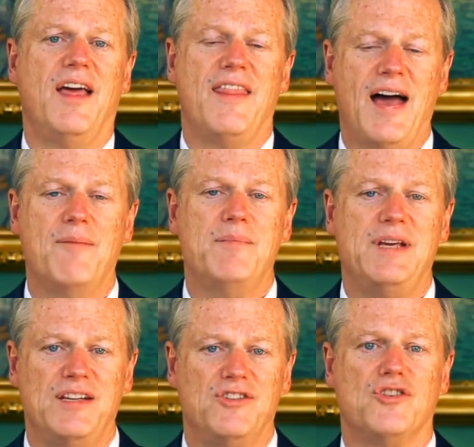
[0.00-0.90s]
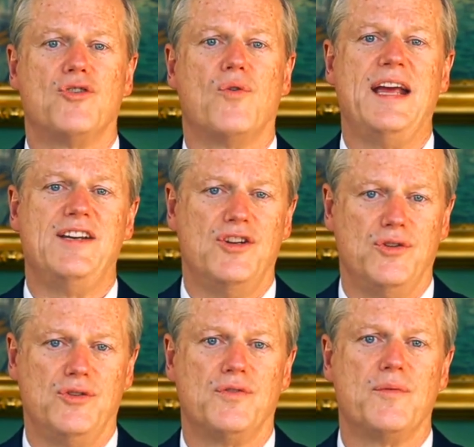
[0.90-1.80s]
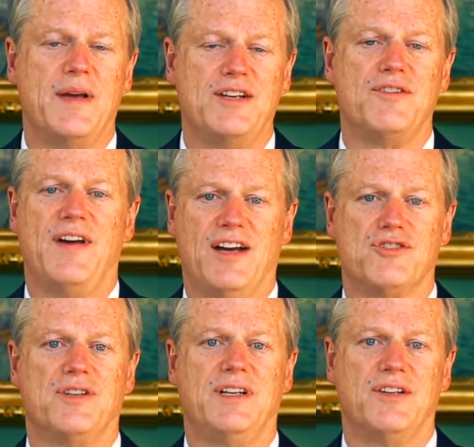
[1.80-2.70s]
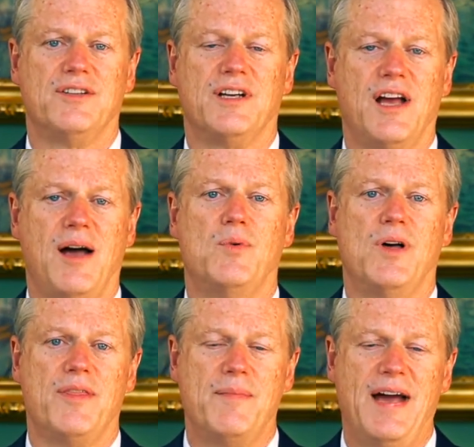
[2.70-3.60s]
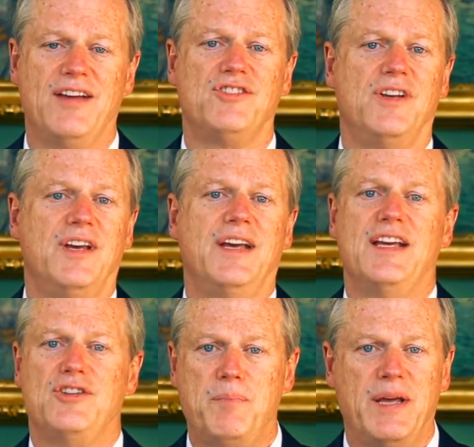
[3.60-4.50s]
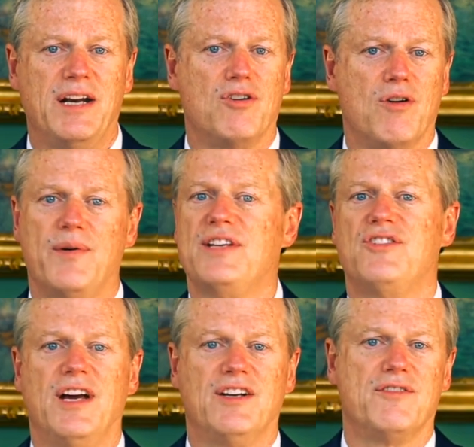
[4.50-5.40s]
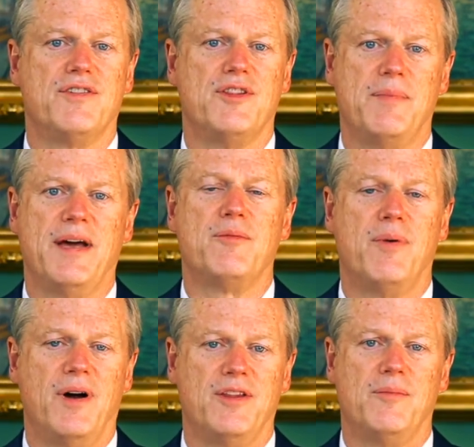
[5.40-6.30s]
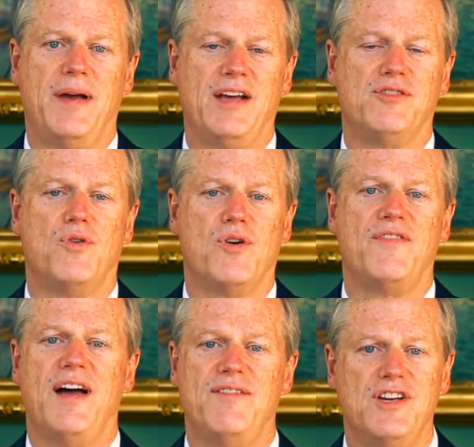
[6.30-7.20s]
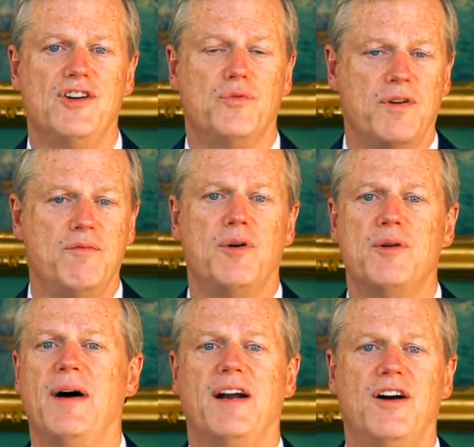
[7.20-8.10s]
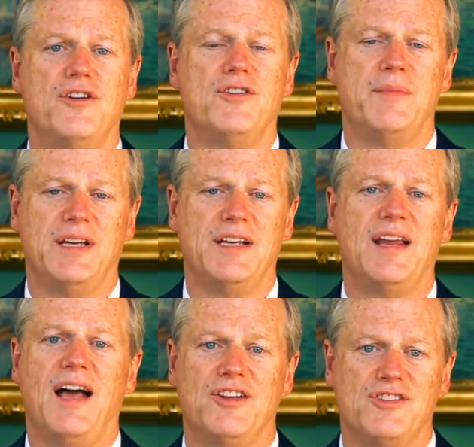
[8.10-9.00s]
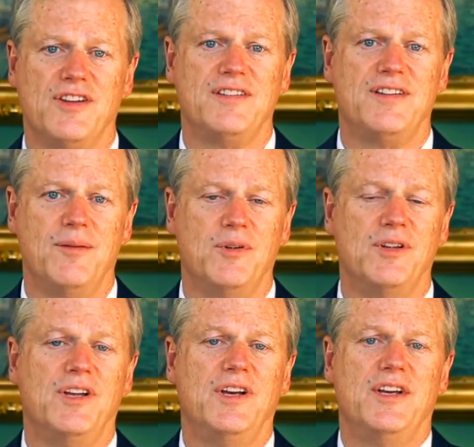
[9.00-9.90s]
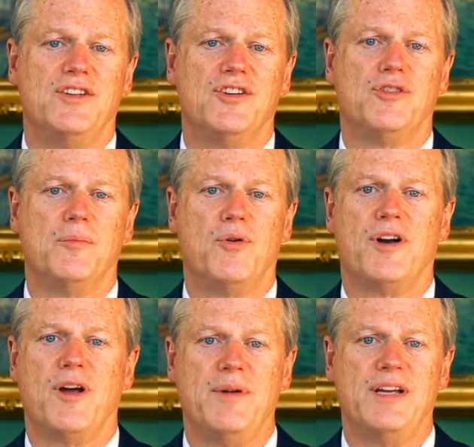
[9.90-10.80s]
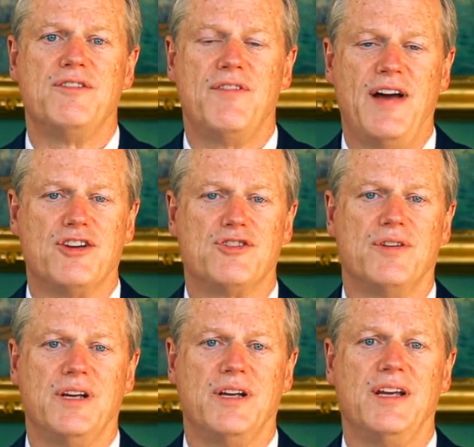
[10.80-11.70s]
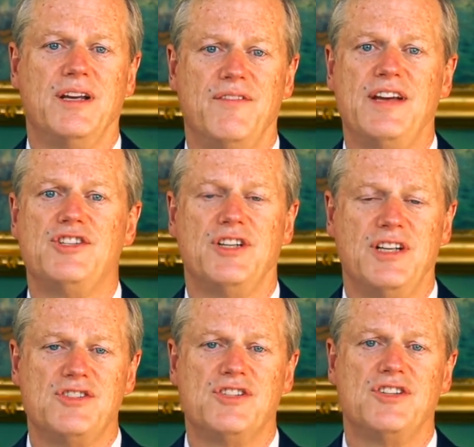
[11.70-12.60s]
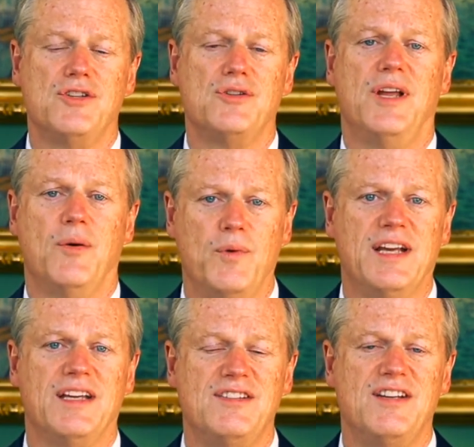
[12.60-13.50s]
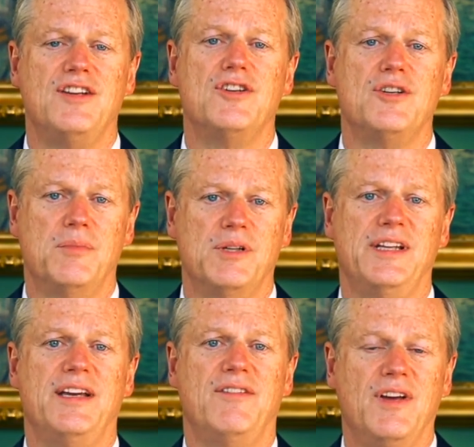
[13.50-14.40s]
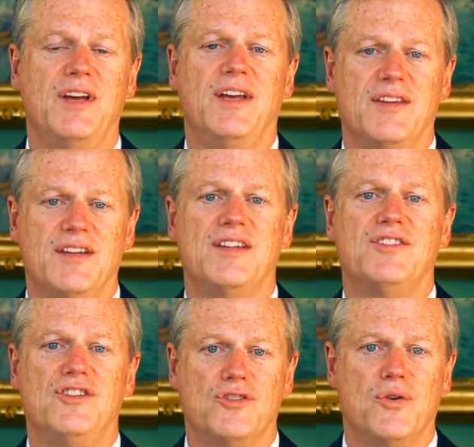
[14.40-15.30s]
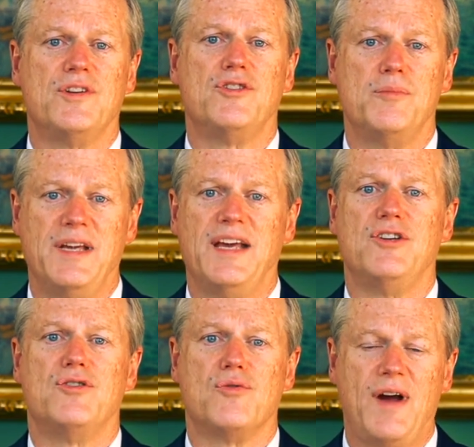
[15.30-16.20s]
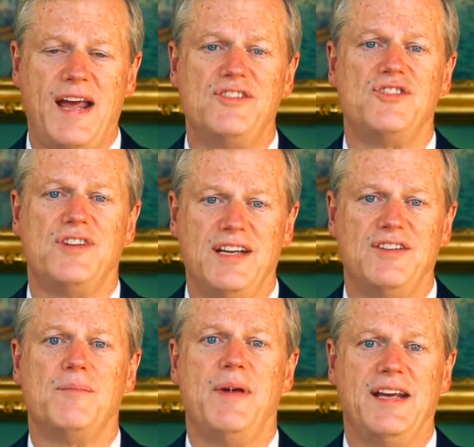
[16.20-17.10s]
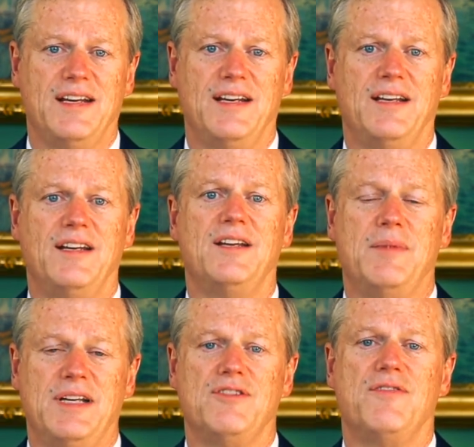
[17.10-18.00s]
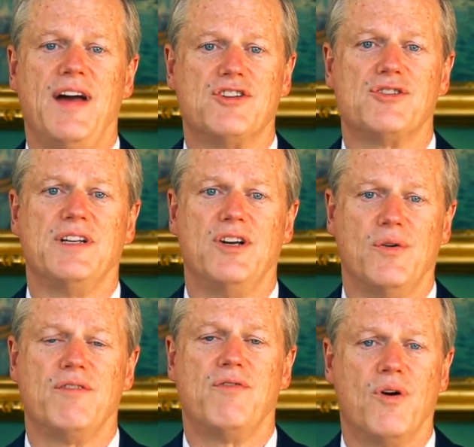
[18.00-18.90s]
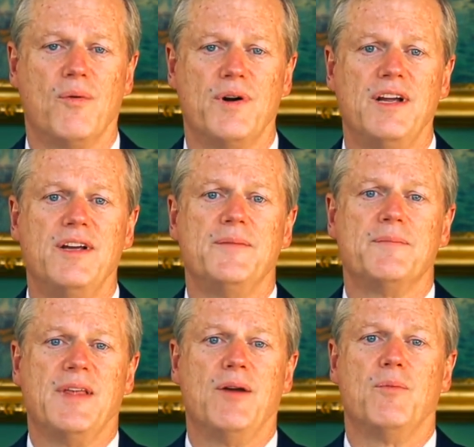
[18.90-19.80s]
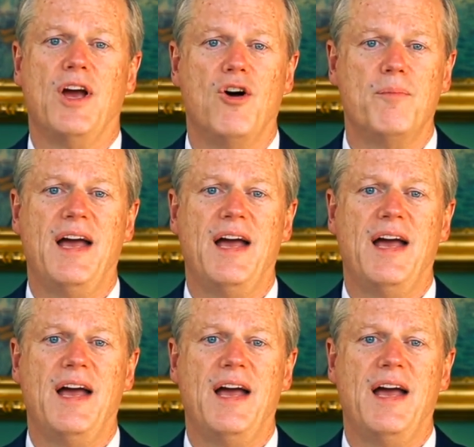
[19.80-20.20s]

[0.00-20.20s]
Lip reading: that means great news for manufacturing here in the Commonwealth of Mass. It's been a growing sector for the better part of the past 4 or 5 years. We've put about $100 million on the table to support our Manufacturing Innovation Institute, and we continue to believe that this is going to be a great state to make it in manufacturing going forward. And we hope